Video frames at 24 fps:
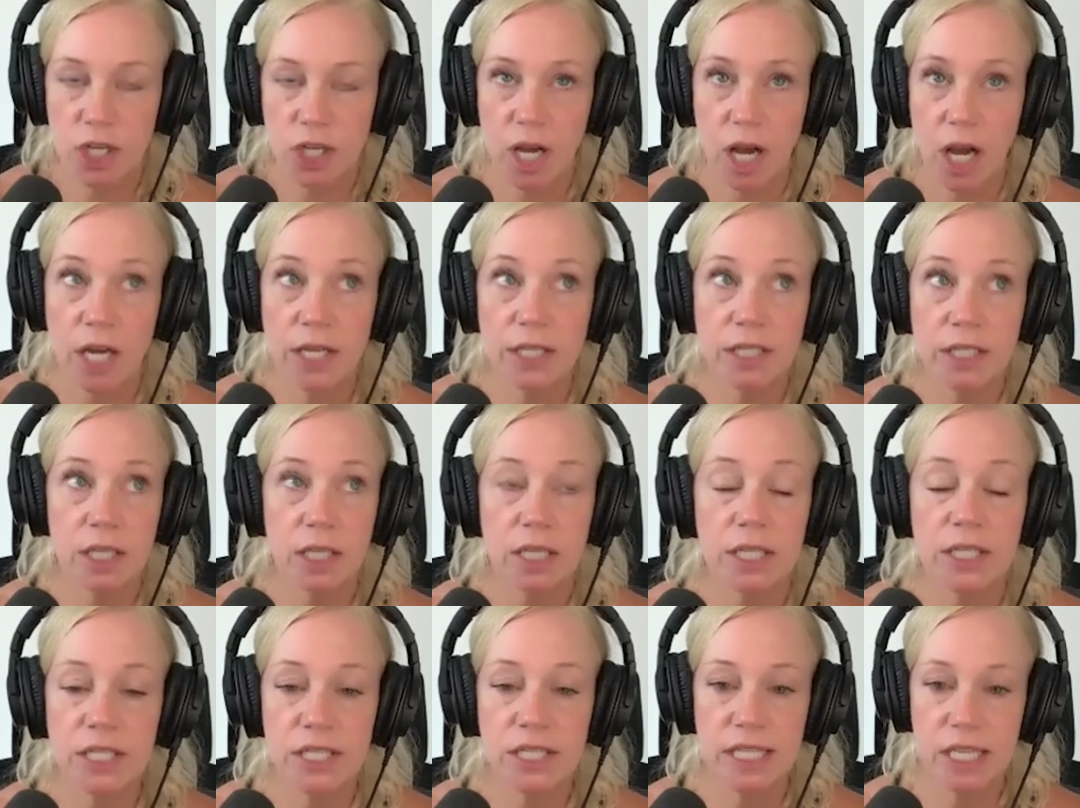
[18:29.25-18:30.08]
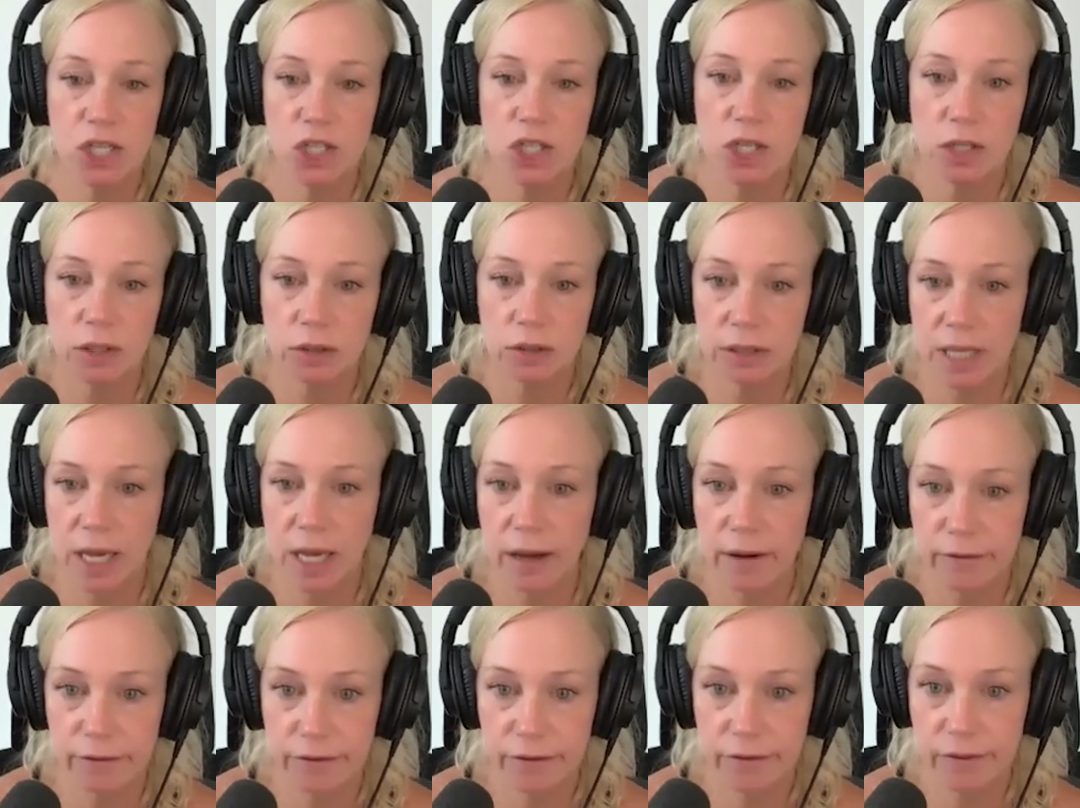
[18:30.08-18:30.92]
unconditional
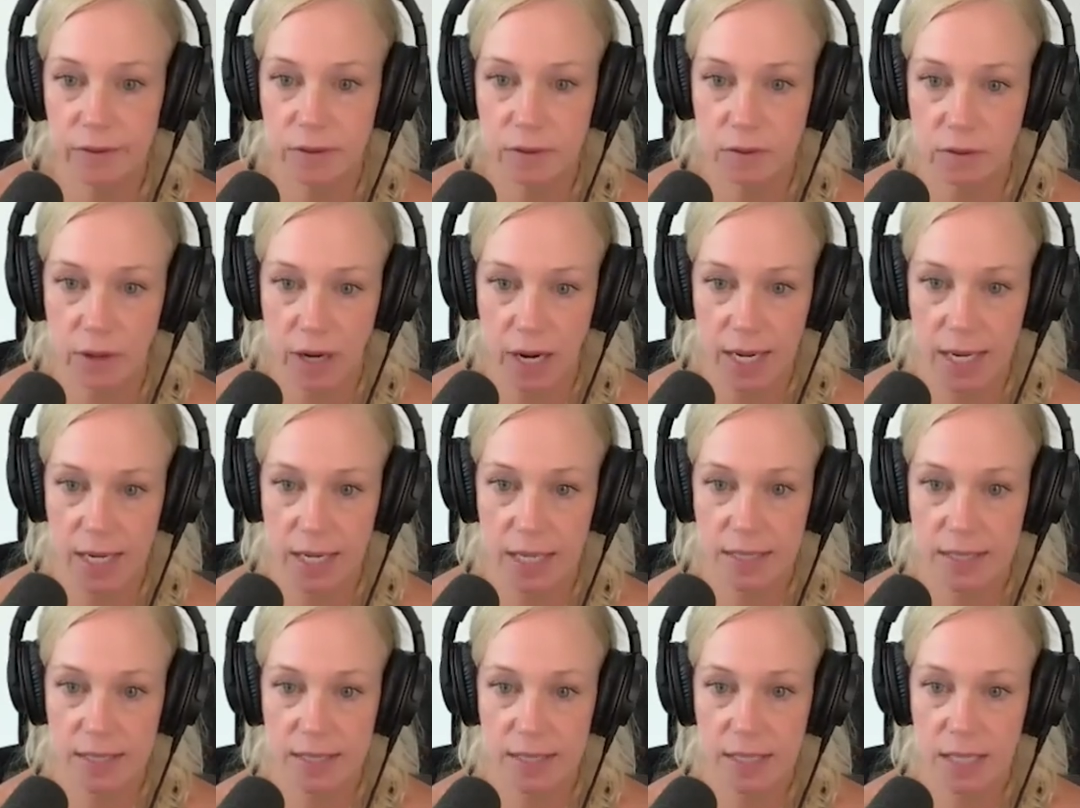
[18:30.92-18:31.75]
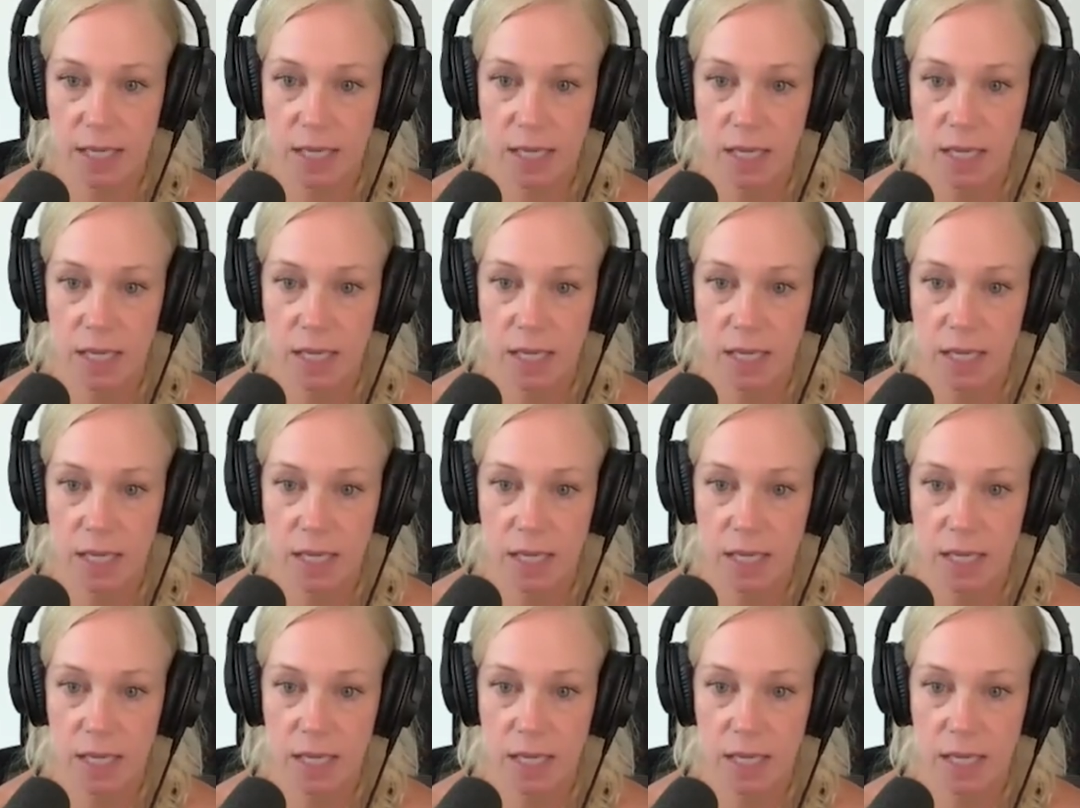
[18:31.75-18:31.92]
love, right? It's